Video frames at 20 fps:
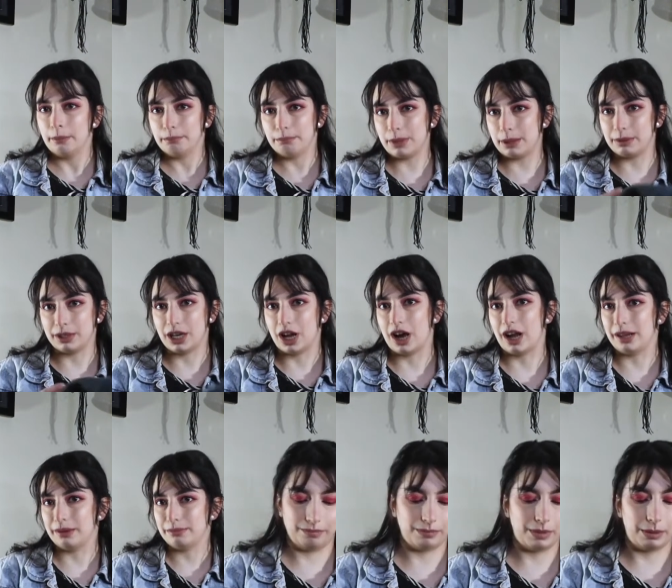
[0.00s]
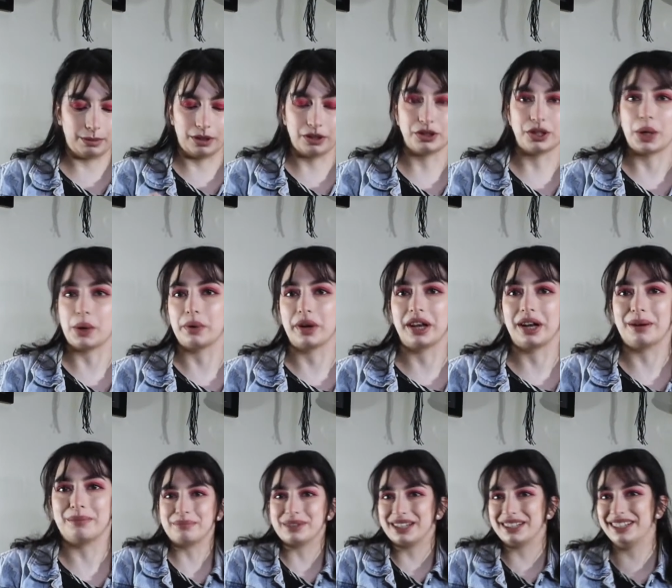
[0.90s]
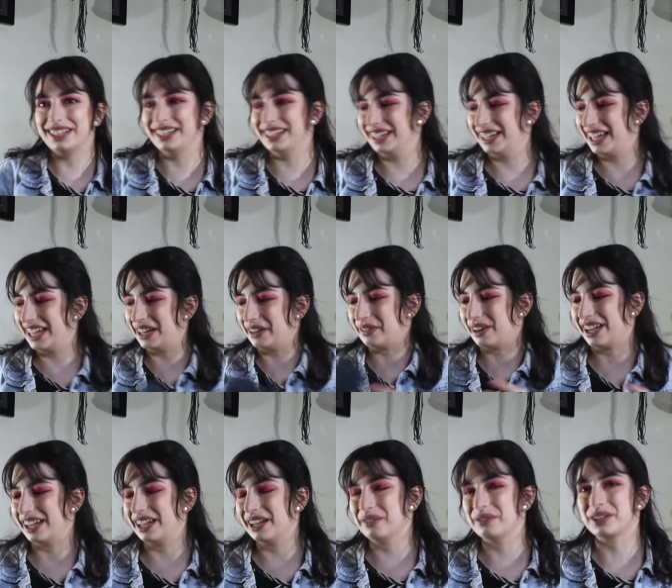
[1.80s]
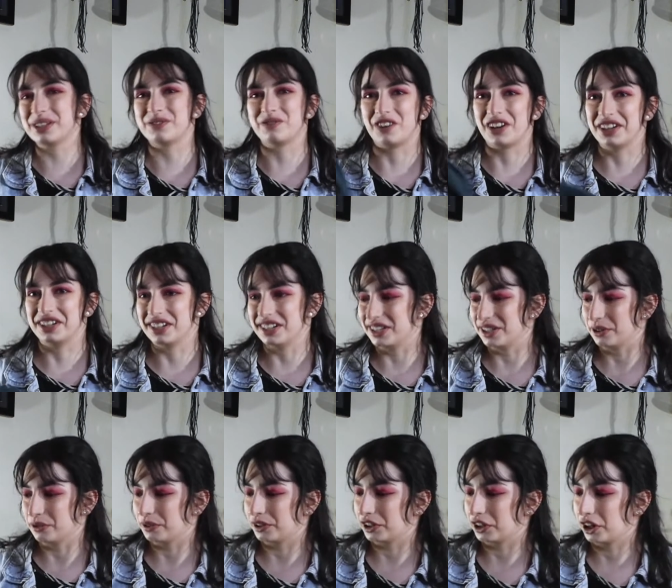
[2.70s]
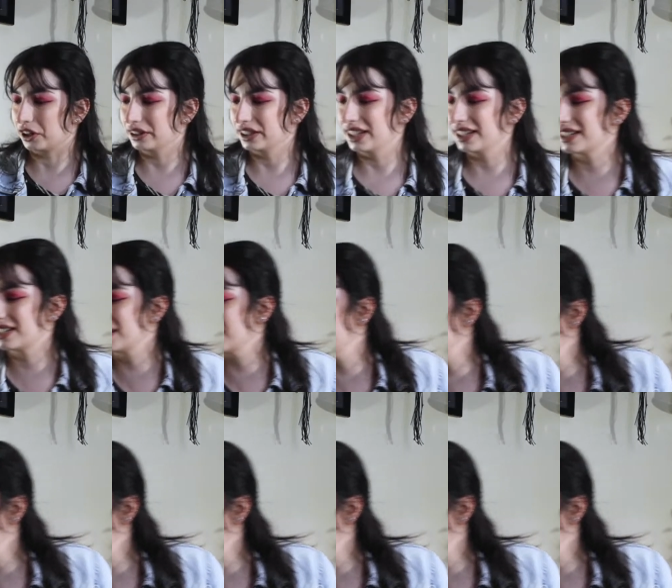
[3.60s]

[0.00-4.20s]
Maybe not. Maybe I'll donate it. But anyway, it was fun to do regardless.